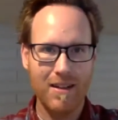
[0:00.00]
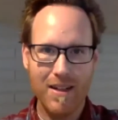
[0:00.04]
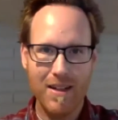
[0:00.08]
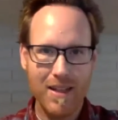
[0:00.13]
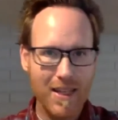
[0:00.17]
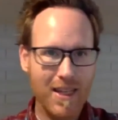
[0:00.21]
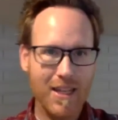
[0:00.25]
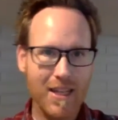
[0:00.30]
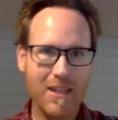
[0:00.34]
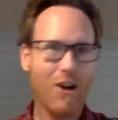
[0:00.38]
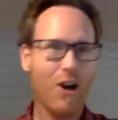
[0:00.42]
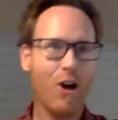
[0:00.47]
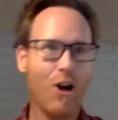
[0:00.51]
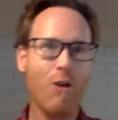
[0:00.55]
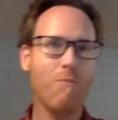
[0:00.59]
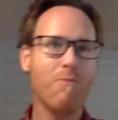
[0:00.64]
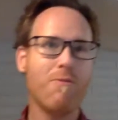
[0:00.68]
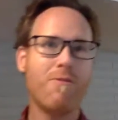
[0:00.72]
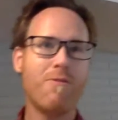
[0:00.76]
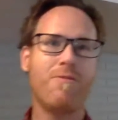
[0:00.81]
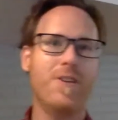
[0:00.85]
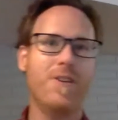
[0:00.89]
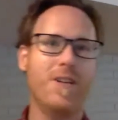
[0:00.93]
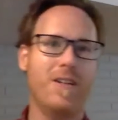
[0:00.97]
in-home
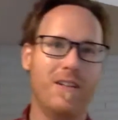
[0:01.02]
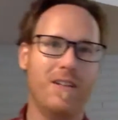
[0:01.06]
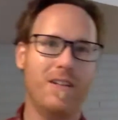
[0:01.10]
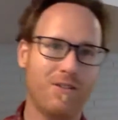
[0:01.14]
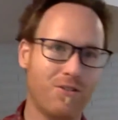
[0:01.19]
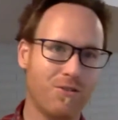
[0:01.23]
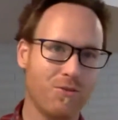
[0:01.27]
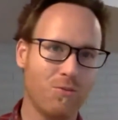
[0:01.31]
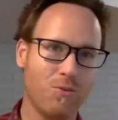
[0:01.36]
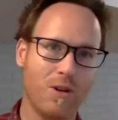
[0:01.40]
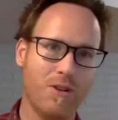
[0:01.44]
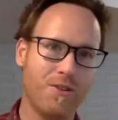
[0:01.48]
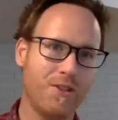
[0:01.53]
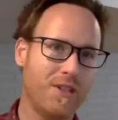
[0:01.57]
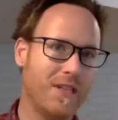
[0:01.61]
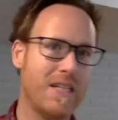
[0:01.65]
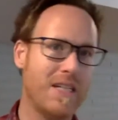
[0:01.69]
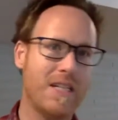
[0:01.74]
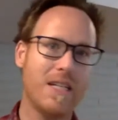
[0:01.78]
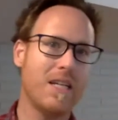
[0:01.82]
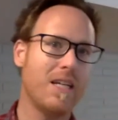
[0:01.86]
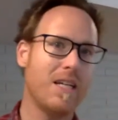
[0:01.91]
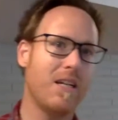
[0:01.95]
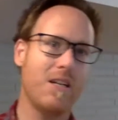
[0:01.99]
fitness wasn't
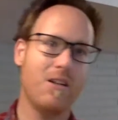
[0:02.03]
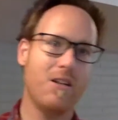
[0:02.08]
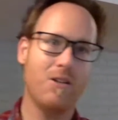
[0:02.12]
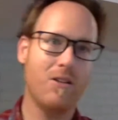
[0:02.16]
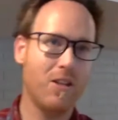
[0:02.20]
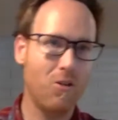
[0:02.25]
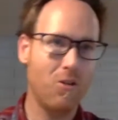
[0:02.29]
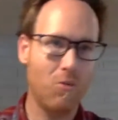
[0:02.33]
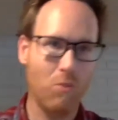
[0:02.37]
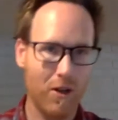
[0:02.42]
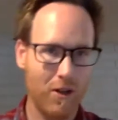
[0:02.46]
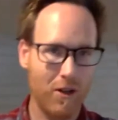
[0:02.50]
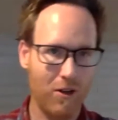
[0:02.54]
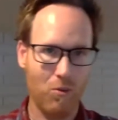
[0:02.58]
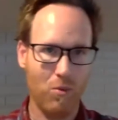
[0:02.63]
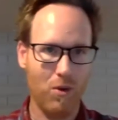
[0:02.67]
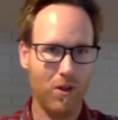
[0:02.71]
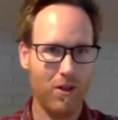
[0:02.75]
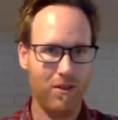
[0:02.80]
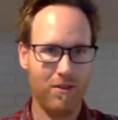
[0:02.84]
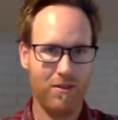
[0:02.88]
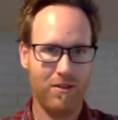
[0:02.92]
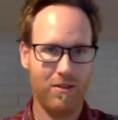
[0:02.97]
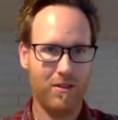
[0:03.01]
nearly what it
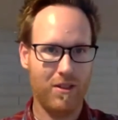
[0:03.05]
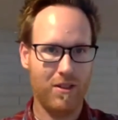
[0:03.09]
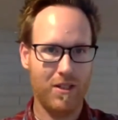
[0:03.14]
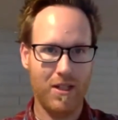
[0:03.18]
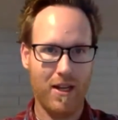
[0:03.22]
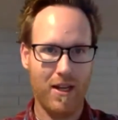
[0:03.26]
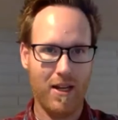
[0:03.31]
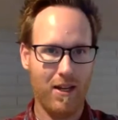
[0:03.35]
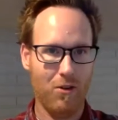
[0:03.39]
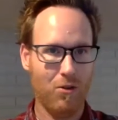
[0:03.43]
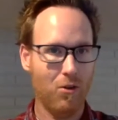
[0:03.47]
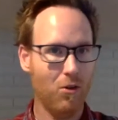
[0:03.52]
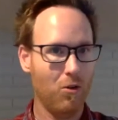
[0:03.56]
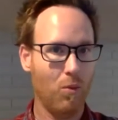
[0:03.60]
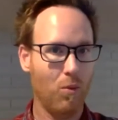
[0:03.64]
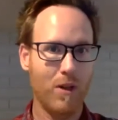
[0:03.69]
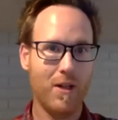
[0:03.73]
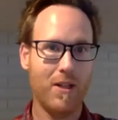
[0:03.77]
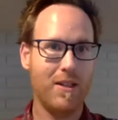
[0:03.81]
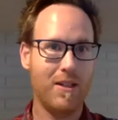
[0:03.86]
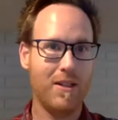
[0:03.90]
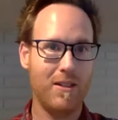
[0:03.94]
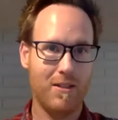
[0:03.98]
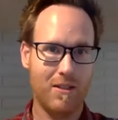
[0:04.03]
was today or what
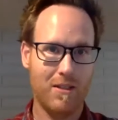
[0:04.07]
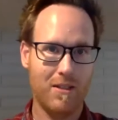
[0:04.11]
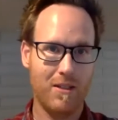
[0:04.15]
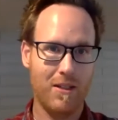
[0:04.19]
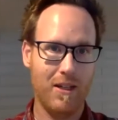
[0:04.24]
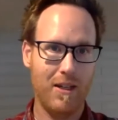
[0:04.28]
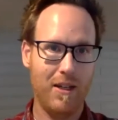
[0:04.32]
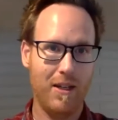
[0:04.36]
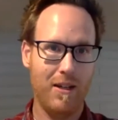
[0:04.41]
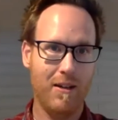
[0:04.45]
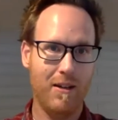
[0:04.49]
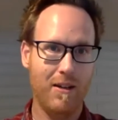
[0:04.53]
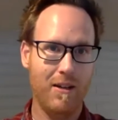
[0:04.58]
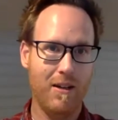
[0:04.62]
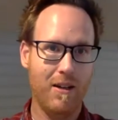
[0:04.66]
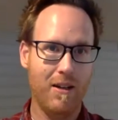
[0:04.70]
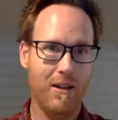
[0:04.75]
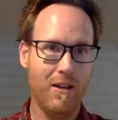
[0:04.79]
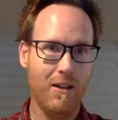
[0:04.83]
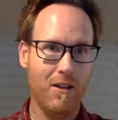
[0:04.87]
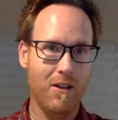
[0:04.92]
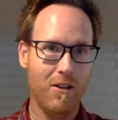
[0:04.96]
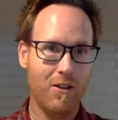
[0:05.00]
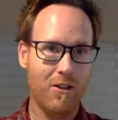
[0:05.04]
it is today.
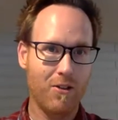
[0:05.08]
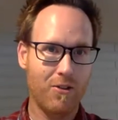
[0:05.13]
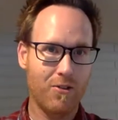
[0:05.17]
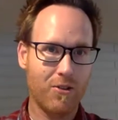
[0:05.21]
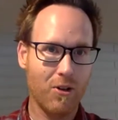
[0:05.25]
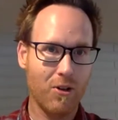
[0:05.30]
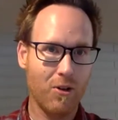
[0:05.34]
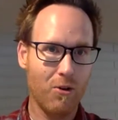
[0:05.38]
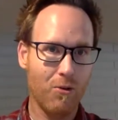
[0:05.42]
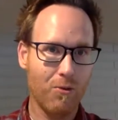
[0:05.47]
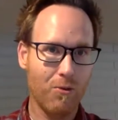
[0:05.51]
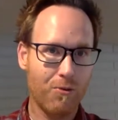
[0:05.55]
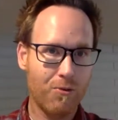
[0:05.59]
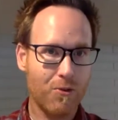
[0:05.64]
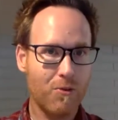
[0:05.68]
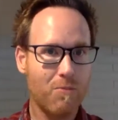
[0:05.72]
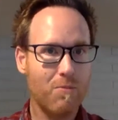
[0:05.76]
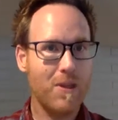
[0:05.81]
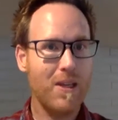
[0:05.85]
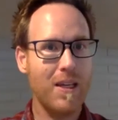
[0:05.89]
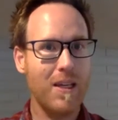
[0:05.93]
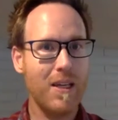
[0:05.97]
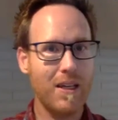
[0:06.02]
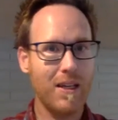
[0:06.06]
So for
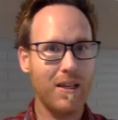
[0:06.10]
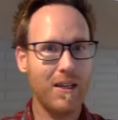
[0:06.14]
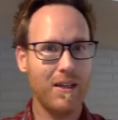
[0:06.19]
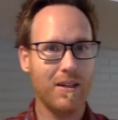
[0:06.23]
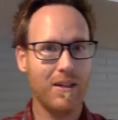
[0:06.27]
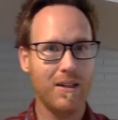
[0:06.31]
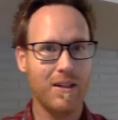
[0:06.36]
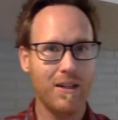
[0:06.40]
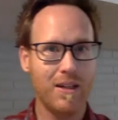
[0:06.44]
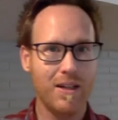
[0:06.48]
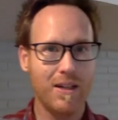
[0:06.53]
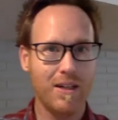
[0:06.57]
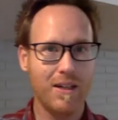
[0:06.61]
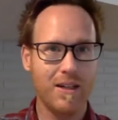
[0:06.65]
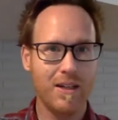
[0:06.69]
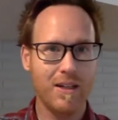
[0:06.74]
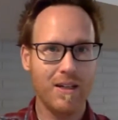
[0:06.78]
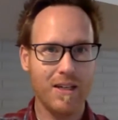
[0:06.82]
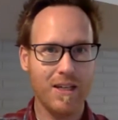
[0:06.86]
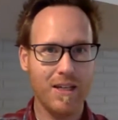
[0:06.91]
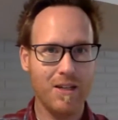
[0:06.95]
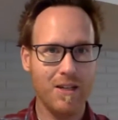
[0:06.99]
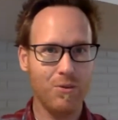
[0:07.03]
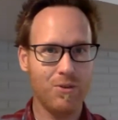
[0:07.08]
me,
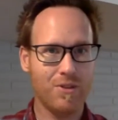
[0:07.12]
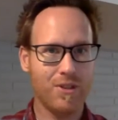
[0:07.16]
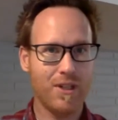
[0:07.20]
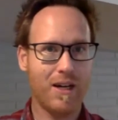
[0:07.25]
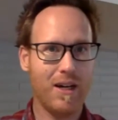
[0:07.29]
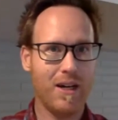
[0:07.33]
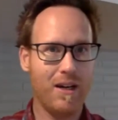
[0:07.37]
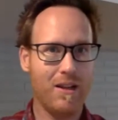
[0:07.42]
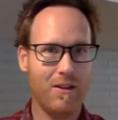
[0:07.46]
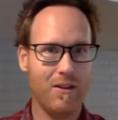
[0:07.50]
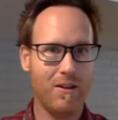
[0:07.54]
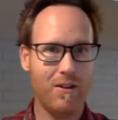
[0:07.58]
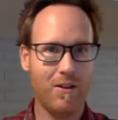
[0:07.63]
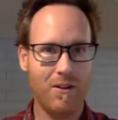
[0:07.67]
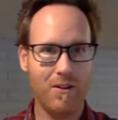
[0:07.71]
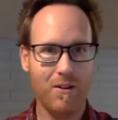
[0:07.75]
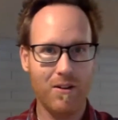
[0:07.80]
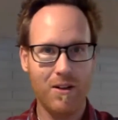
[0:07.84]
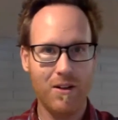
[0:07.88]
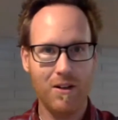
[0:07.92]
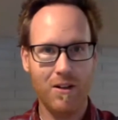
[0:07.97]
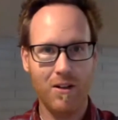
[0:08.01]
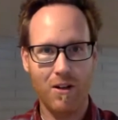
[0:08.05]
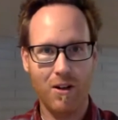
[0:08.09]
it was either
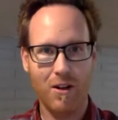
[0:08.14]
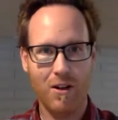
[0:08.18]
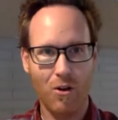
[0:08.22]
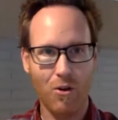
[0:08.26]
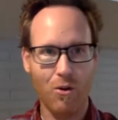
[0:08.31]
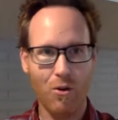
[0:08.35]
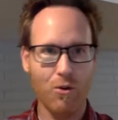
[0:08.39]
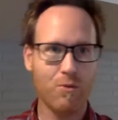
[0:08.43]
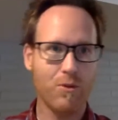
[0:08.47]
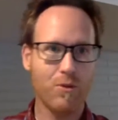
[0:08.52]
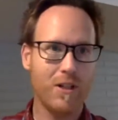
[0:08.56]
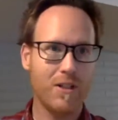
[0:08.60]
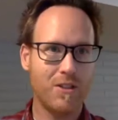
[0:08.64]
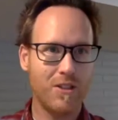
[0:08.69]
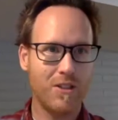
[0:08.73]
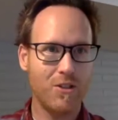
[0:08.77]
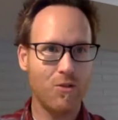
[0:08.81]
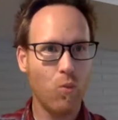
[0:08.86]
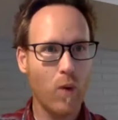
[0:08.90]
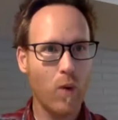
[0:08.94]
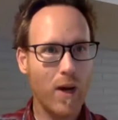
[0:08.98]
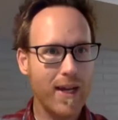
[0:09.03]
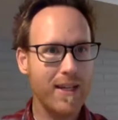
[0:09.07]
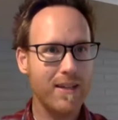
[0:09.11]
old rusty
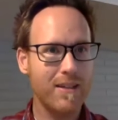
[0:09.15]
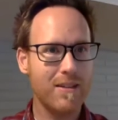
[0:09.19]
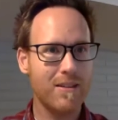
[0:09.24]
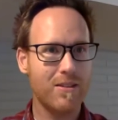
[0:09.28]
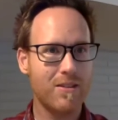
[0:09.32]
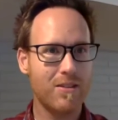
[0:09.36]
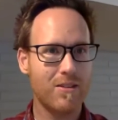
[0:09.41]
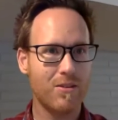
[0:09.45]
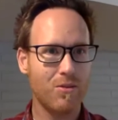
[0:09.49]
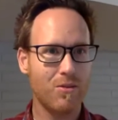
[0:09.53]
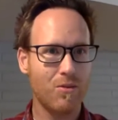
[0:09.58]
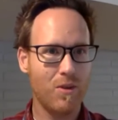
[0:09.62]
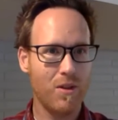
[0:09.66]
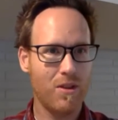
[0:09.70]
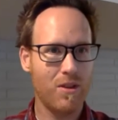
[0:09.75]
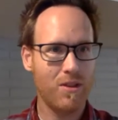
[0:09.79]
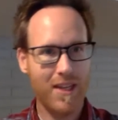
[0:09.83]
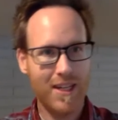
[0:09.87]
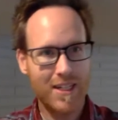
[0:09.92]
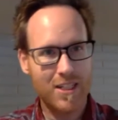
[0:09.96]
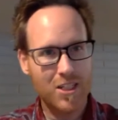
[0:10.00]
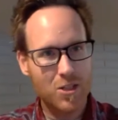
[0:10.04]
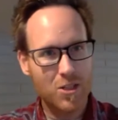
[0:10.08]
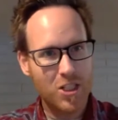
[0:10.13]
weights with
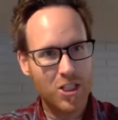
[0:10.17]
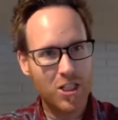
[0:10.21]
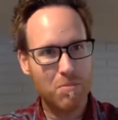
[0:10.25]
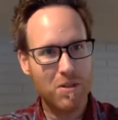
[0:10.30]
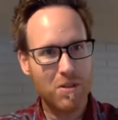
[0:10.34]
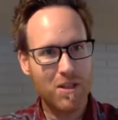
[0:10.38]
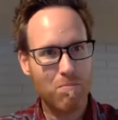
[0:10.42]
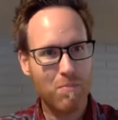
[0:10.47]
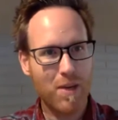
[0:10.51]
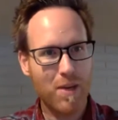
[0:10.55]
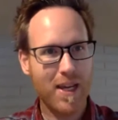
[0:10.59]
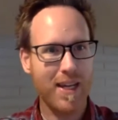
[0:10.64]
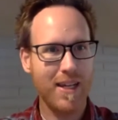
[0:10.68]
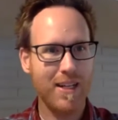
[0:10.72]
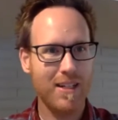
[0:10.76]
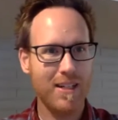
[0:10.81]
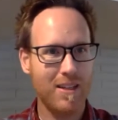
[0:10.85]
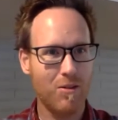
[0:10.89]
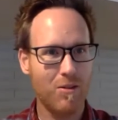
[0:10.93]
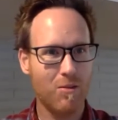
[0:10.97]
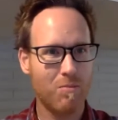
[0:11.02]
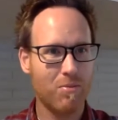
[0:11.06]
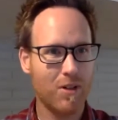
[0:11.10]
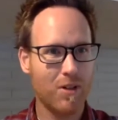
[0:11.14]
that chipping paint that
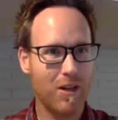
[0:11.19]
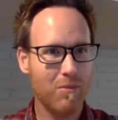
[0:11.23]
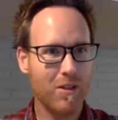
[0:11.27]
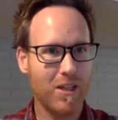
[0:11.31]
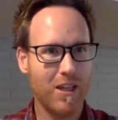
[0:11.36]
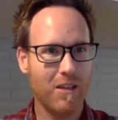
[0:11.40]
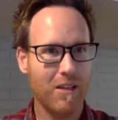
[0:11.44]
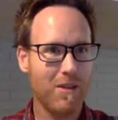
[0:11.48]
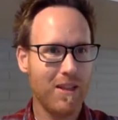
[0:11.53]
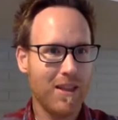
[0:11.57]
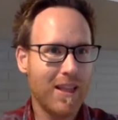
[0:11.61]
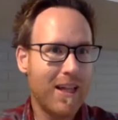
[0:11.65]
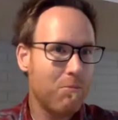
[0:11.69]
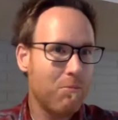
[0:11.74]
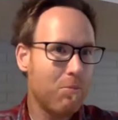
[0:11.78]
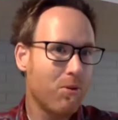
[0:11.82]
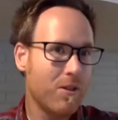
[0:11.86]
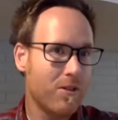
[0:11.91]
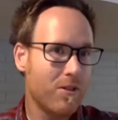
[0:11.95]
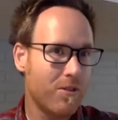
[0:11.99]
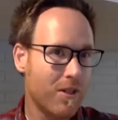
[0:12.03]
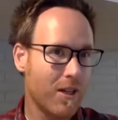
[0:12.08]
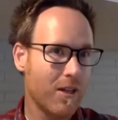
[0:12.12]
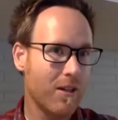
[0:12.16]
would probably give me lead
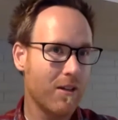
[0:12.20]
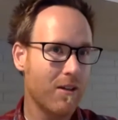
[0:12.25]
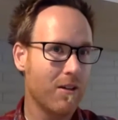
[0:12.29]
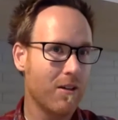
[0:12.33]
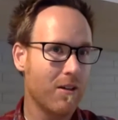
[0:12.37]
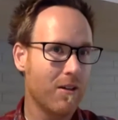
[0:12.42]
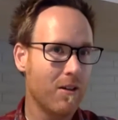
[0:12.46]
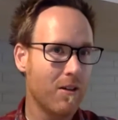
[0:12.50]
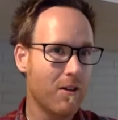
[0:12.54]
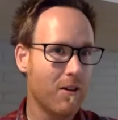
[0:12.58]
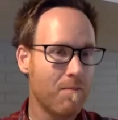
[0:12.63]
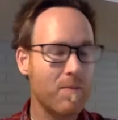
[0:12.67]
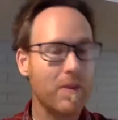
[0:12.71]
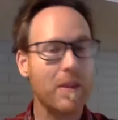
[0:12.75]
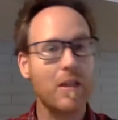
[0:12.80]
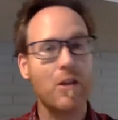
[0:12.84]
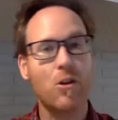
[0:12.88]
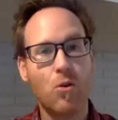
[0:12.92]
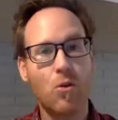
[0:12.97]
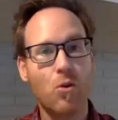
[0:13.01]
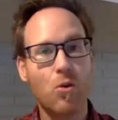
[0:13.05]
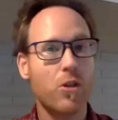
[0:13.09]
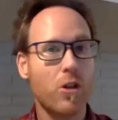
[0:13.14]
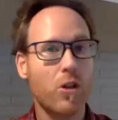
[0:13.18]
poisoning,
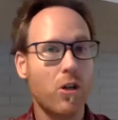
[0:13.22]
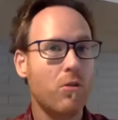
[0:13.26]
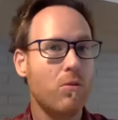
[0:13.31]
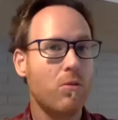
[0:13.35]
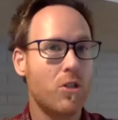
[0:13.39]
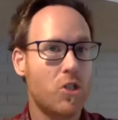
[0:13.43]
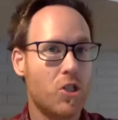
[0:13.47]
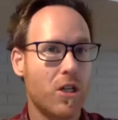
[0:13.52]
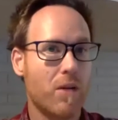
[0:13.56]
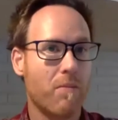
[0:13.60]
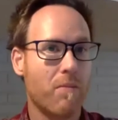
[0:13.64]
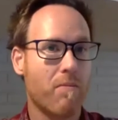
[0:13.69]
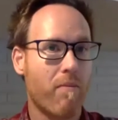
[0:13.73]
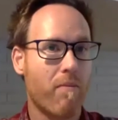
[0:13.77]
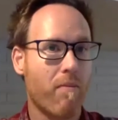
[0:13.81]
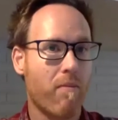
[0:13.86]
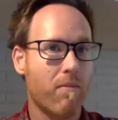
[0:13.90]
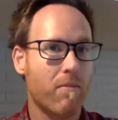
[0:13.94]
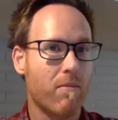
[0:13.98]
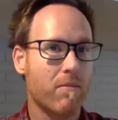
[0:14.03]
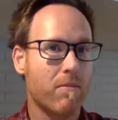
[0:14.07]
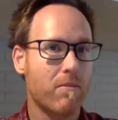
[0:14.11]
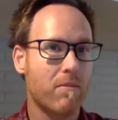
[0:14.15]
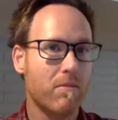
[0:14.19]
or go to a gym.
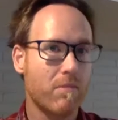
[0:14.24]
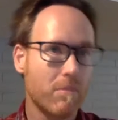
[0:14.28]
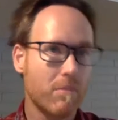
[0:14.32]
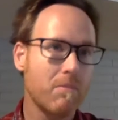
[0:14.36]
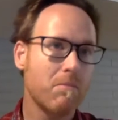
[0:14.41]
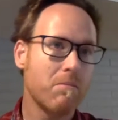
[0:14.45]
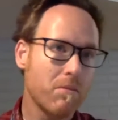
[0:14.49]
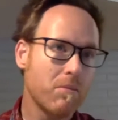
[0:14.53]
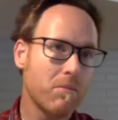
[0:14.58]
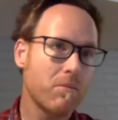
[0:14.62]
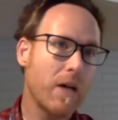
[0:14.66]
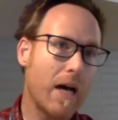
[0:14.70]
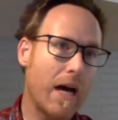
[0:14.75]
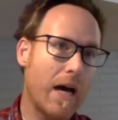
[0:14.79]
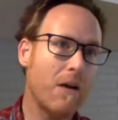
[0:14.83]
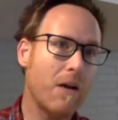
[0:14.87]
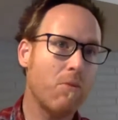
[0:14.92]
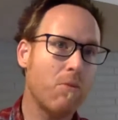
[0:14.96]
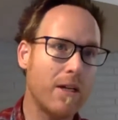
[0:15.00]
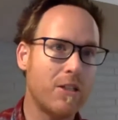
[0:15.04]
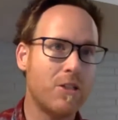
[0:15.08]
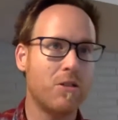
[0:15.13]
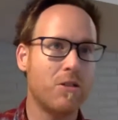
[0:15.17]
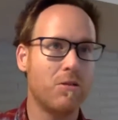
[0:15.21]
I
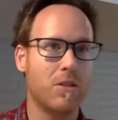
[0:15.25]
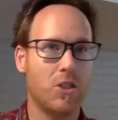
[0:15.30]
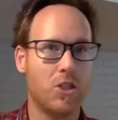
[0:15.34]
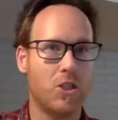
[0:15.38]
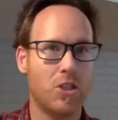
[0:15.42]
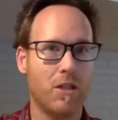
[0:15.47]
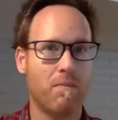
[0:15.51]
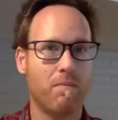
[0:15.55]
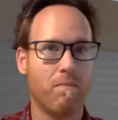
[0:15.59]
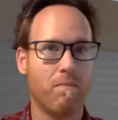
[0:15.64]
went to a gym.